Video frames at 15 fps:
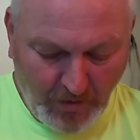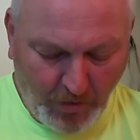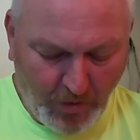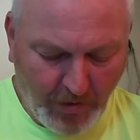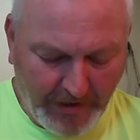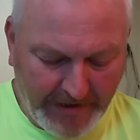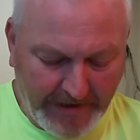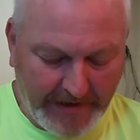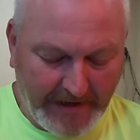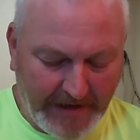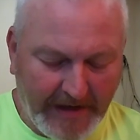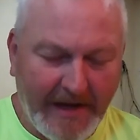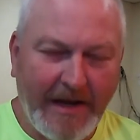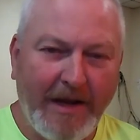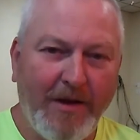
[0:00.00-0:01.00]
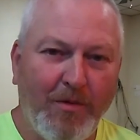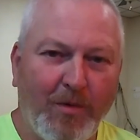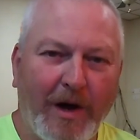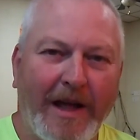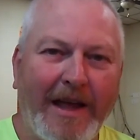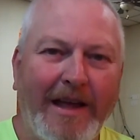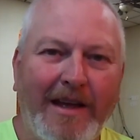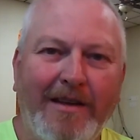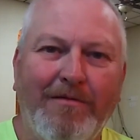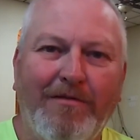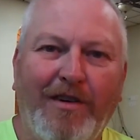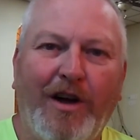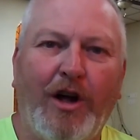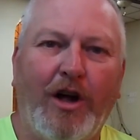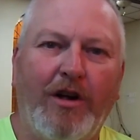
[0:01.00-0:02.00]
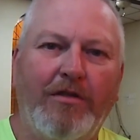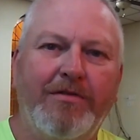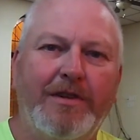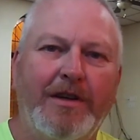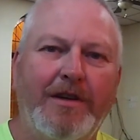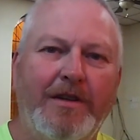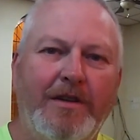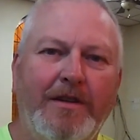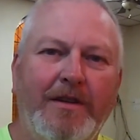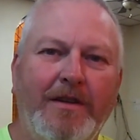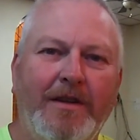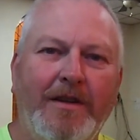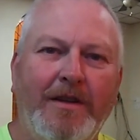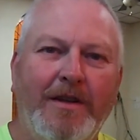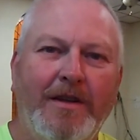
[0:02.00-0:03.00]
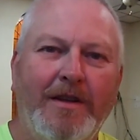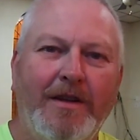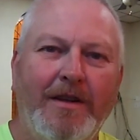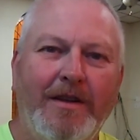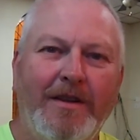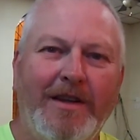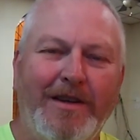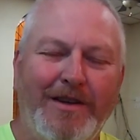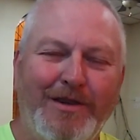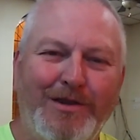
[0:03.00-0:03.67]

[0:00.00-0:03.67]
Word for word: or in any way involved that